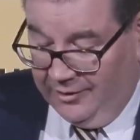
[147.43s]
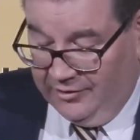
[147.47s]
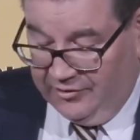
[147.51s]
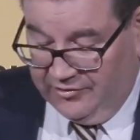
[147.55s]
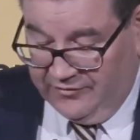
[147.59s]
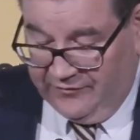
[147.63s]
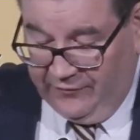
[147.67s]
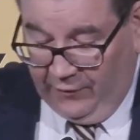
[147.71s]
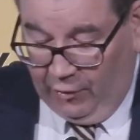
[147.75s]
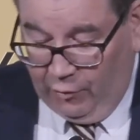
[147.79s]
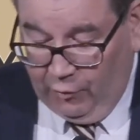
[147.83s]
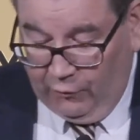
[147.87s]

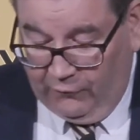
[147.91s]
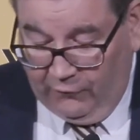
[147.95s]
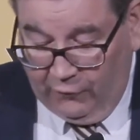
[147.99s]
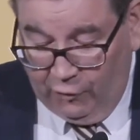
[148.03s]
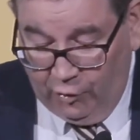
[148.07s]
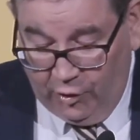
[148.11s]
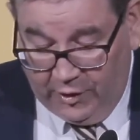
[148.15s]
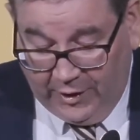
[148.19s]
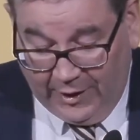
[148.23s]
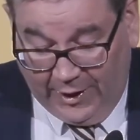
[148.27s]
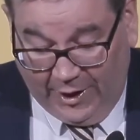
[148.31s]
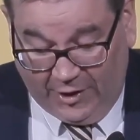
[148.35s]
its
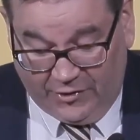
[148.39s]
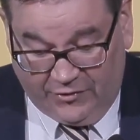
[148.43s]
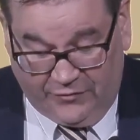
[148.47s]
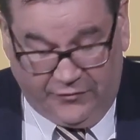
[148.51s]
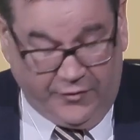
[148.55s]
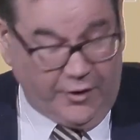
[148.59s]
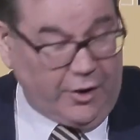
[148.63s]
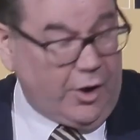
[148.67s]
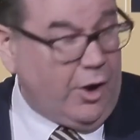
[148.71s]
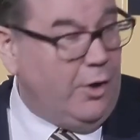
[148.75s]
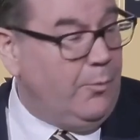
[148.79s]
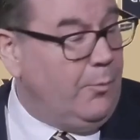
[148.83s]
forecast
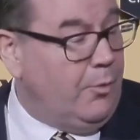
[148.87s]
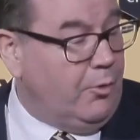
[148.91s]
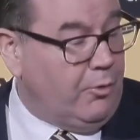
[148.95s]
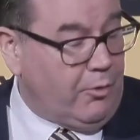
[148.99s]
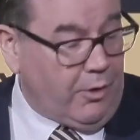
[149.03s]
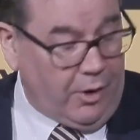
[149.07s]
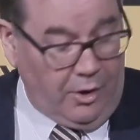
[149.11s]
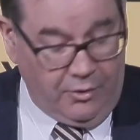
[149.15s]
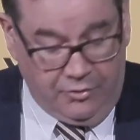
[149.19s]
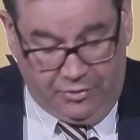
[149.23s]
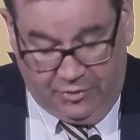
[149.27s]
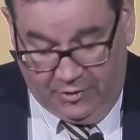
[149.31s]
for global
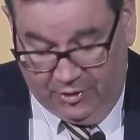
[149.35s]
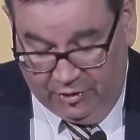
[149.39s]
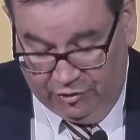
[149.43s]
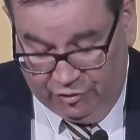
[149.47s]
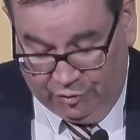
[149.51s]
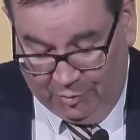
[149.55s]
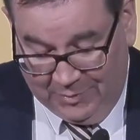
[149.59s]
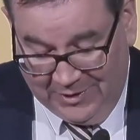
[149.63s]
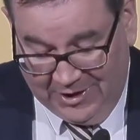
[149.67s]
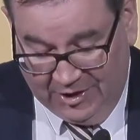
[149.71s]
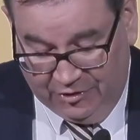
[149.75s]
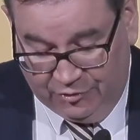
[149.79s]
growth in
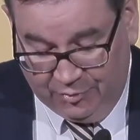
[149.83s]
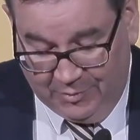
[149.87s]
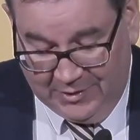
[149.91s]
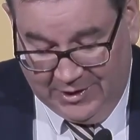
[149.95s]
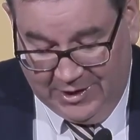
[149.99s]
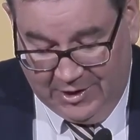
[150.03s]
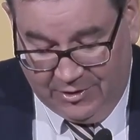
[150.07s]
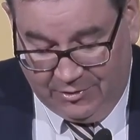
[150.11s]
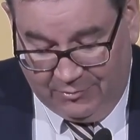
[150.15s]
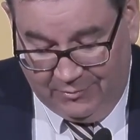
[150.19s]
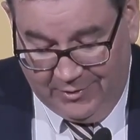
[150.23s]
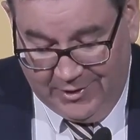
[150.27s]

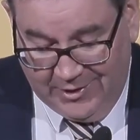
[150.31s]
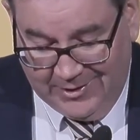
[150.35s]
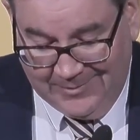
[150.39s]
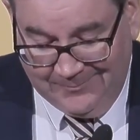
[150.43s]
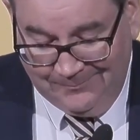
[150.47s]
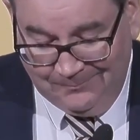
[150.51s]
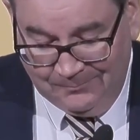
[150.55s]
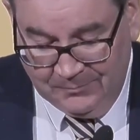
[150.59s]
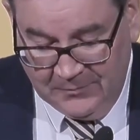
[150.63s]
2023.